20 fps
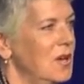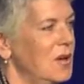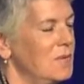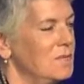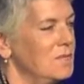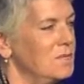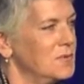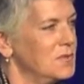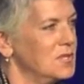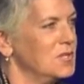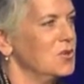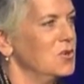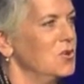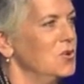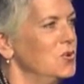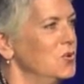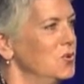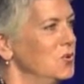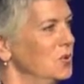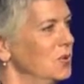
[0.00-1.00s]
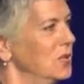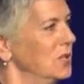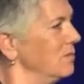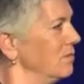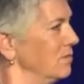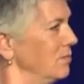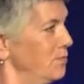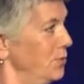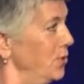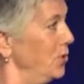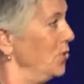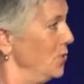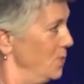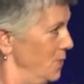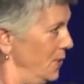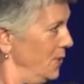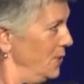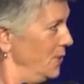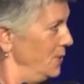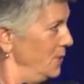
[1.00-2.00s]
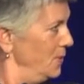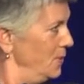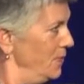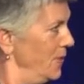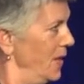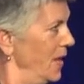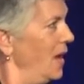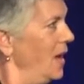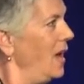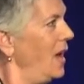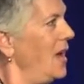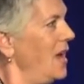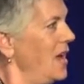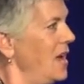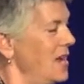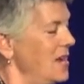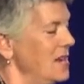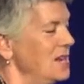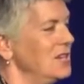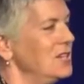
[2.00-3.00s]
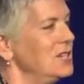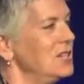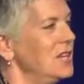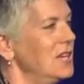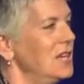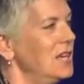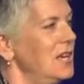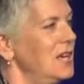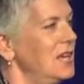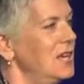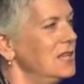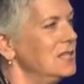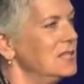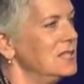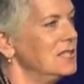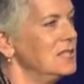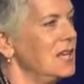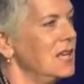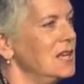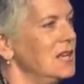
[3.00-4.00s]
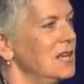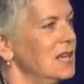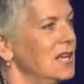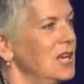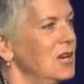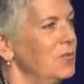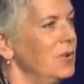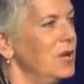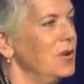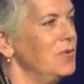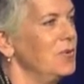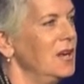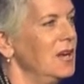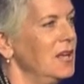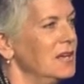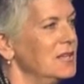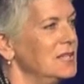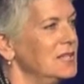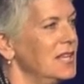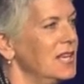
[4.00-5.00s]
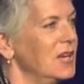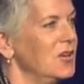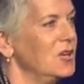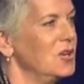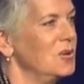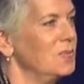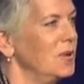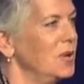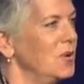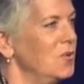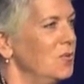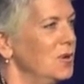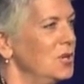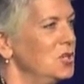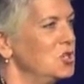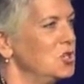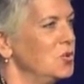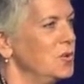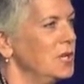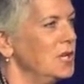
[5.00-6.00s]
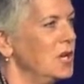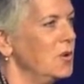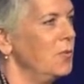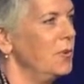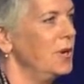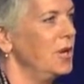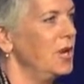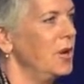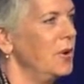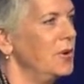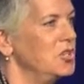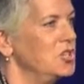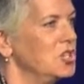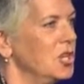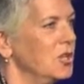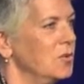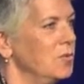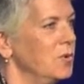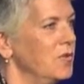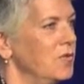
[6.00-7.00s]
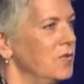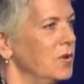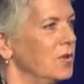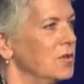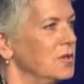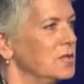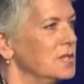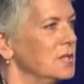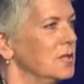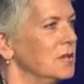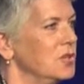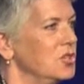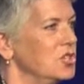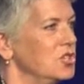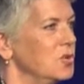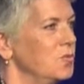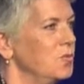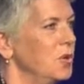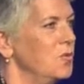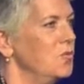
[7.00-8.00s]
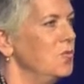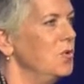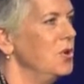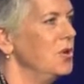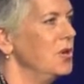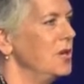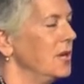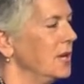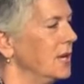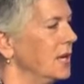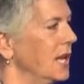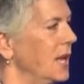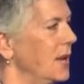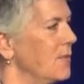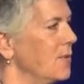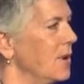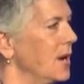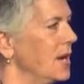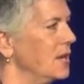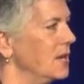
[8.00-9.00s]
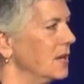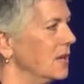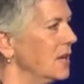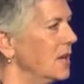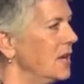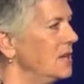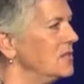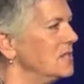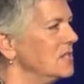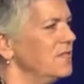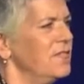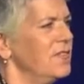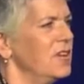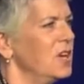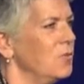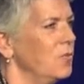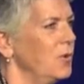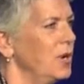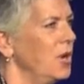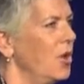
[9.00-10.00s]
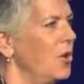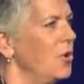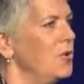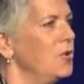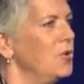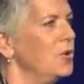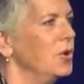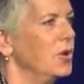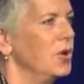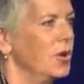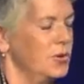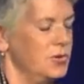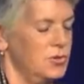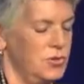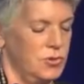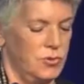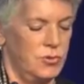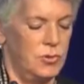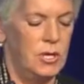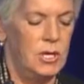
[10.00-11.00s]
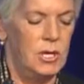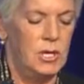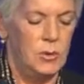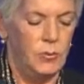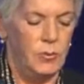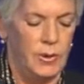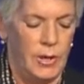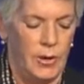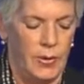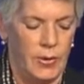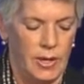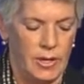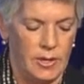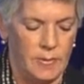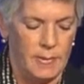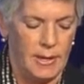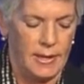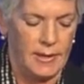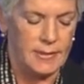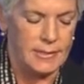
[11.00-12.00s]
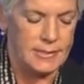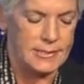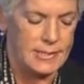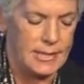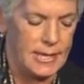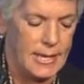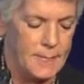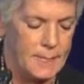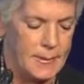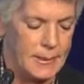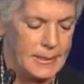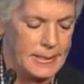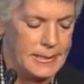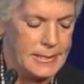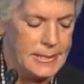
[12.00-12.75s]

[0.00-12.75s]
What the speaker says: school pupil, and suddenly we realise, hang on a minute, we're joined up, we know each other, we've got the solution, we're working, collaborating, it's fine, we know who to go to, we know how to make this happen.